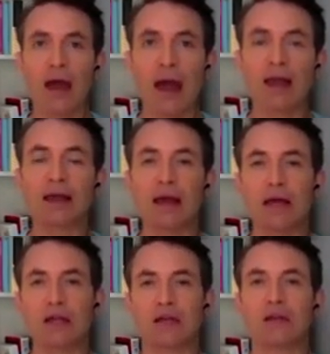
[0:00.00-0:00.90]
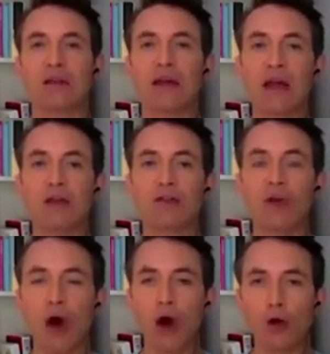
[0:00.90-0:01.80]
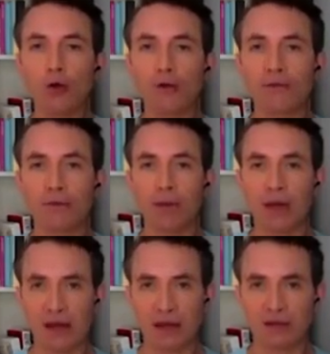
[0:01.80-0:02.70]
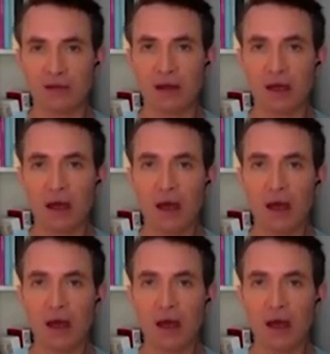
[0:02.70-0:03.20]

allegations against the whole of the police.